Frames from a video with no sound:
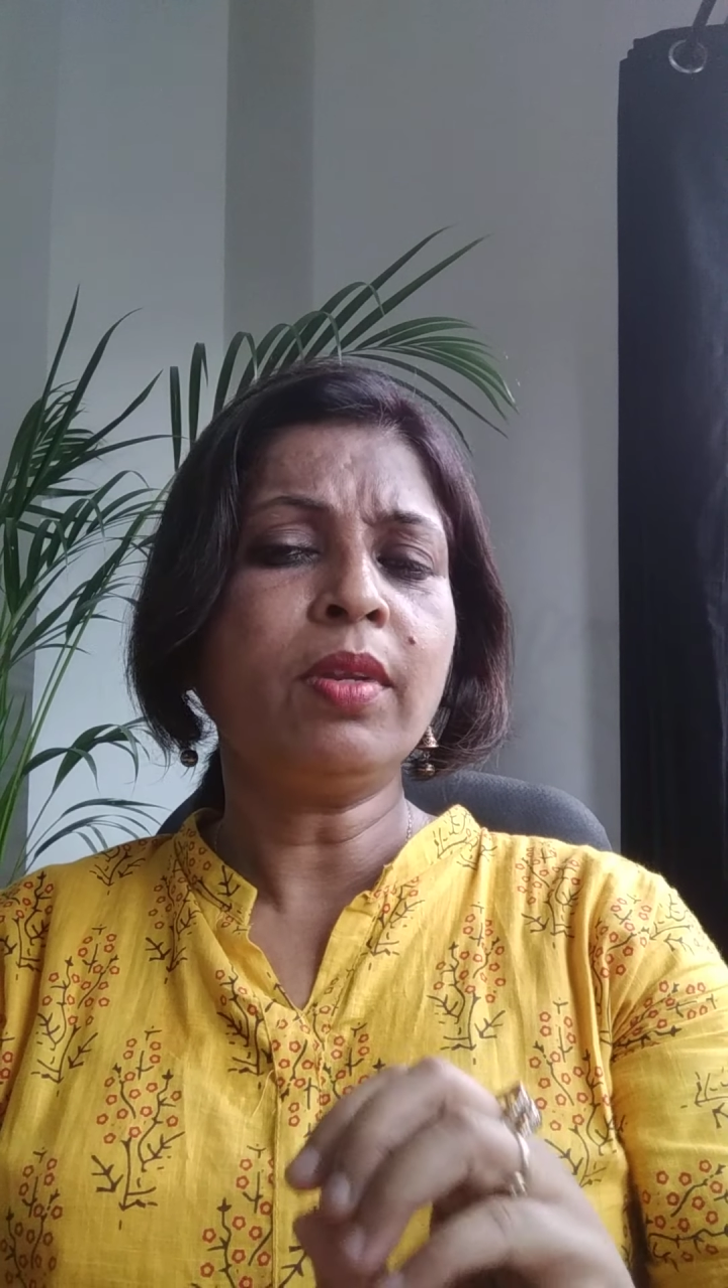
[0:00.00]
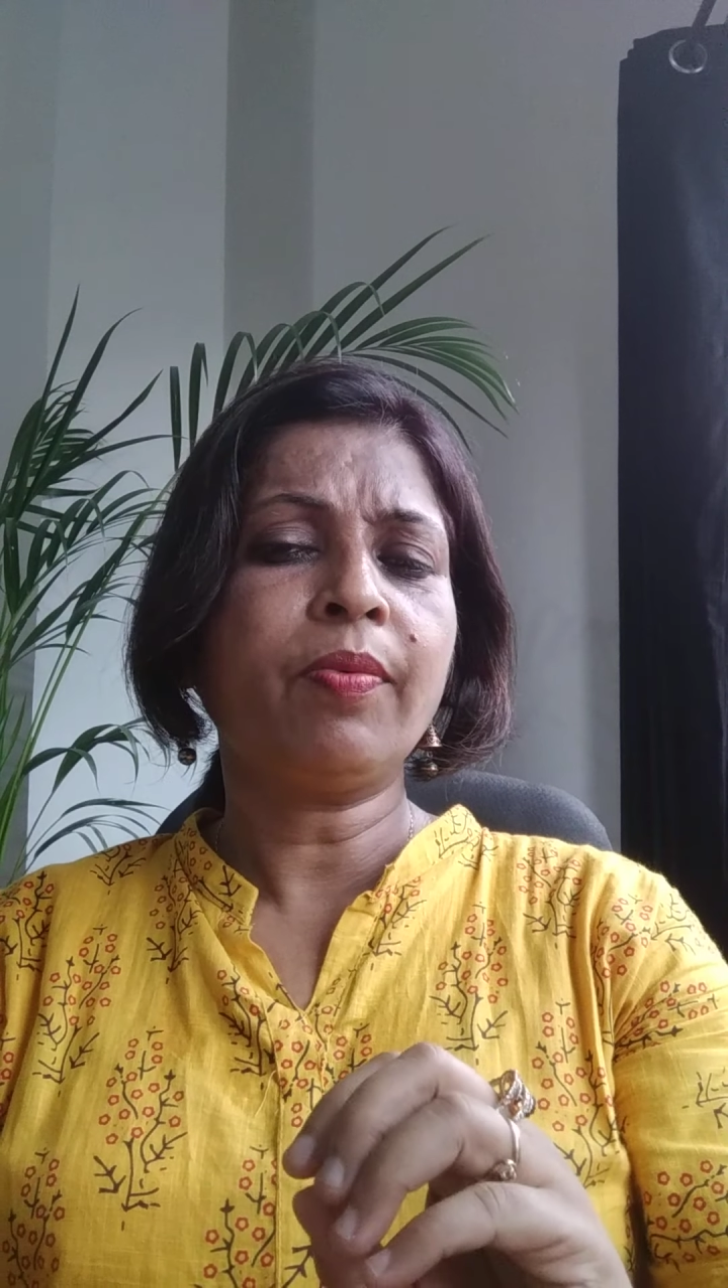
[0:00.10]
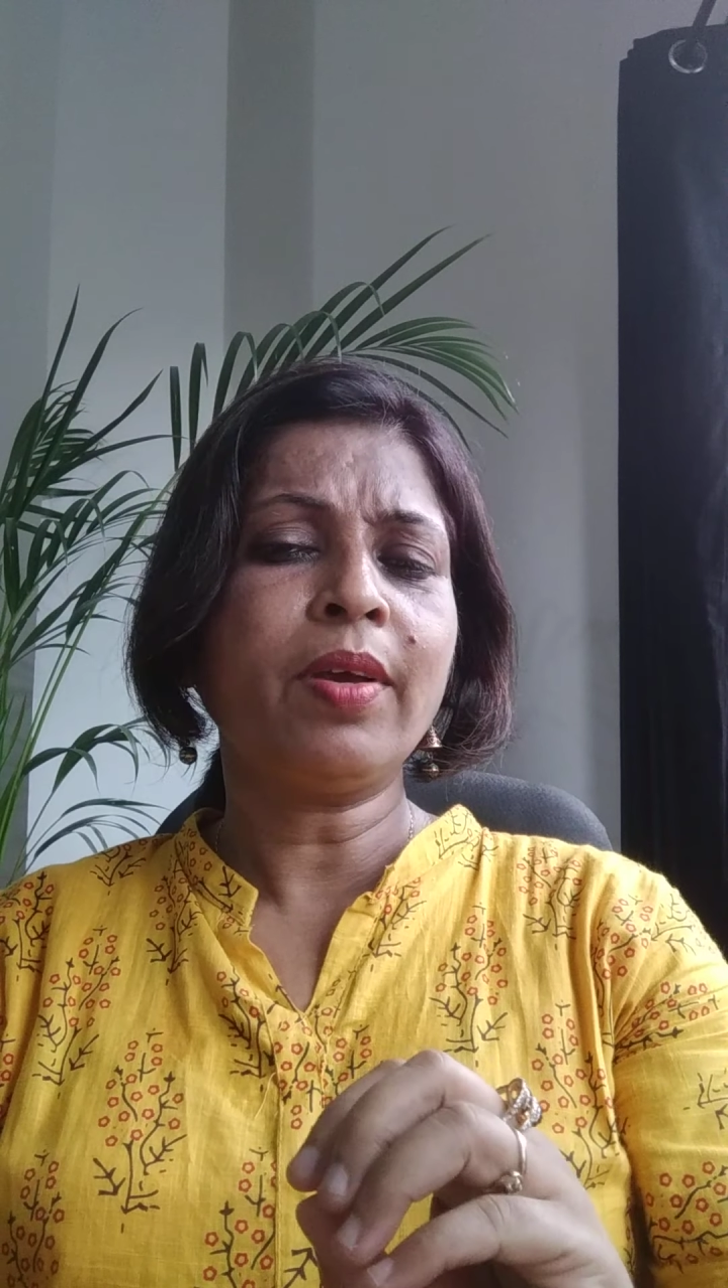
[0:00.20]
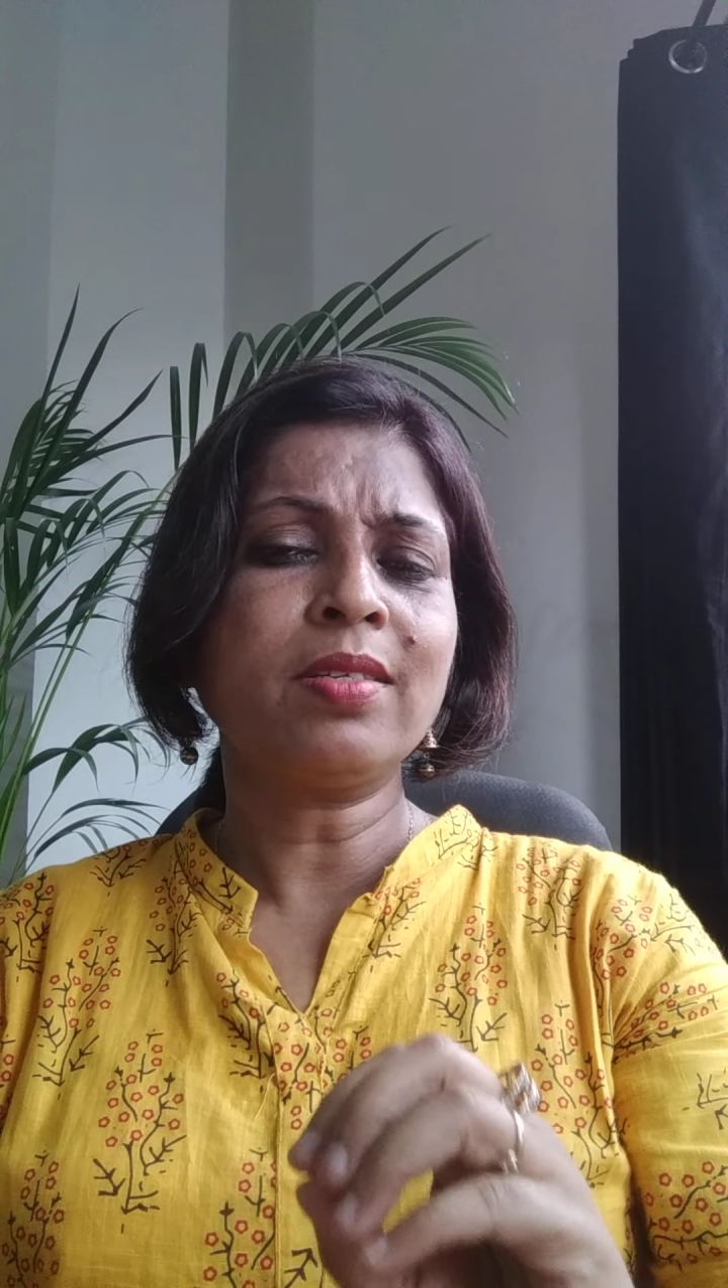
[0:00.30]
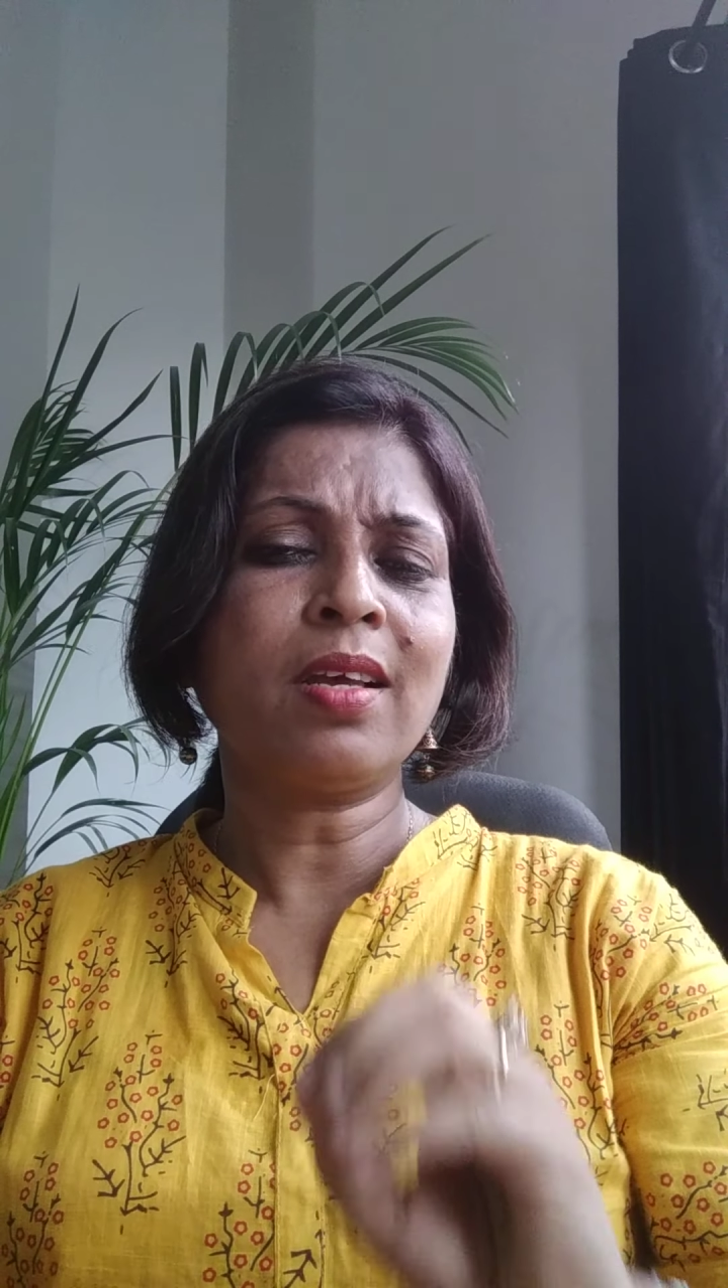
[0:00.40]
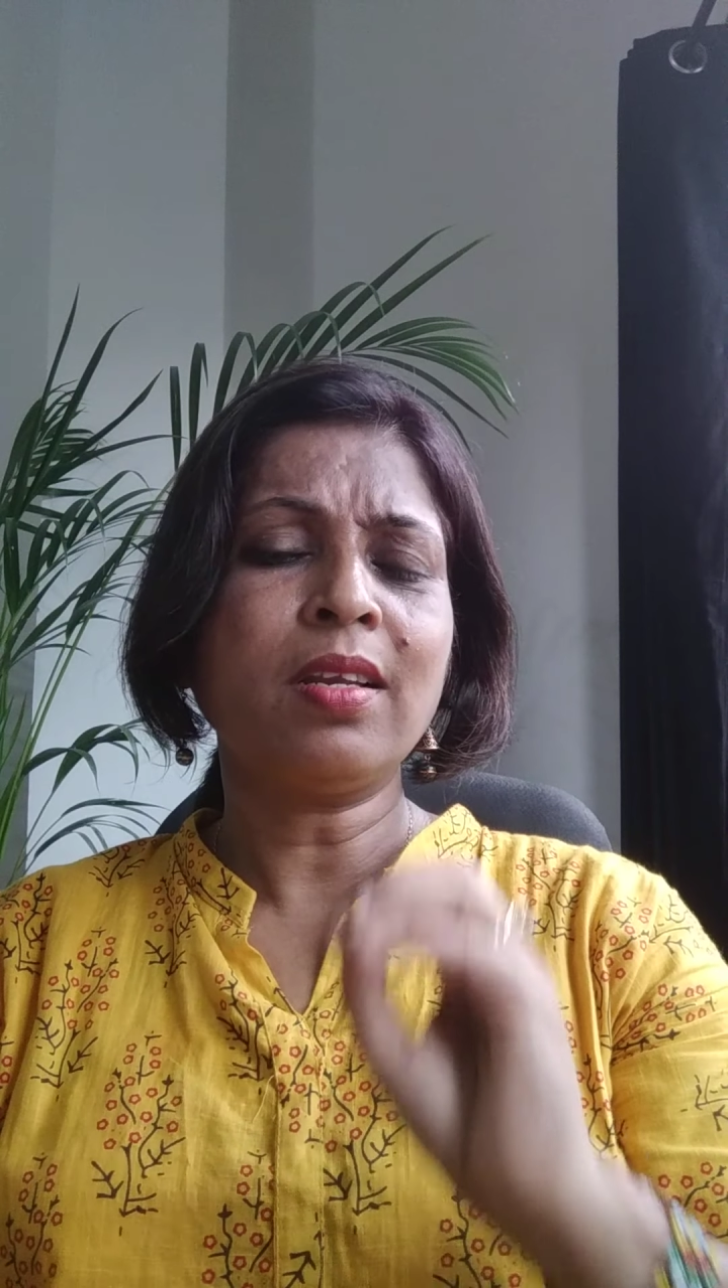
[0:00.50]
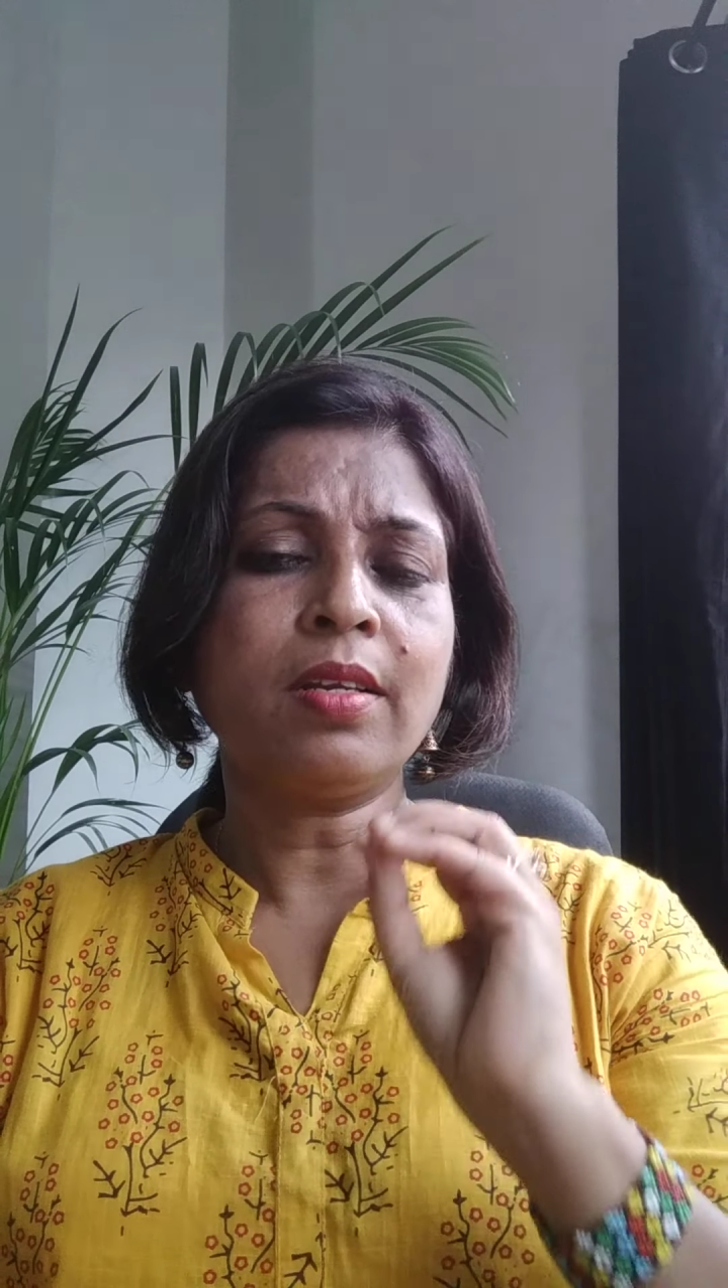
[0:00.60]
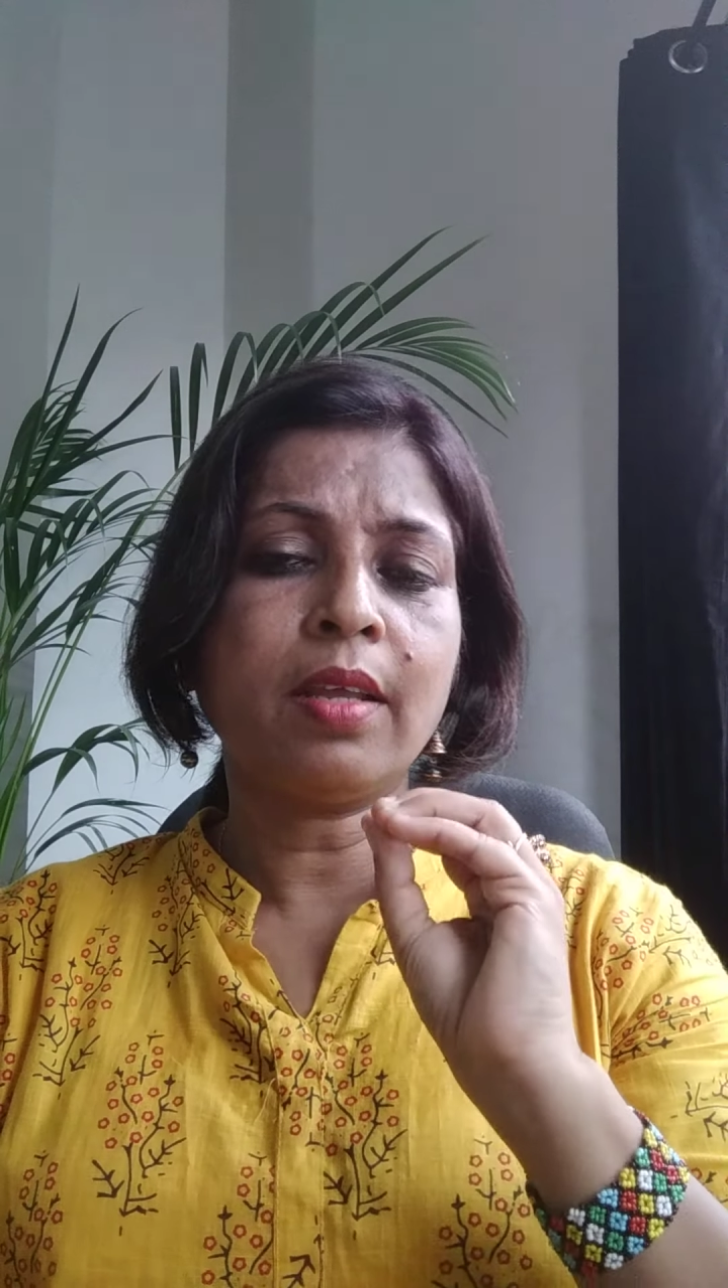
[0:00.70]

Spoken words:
defects are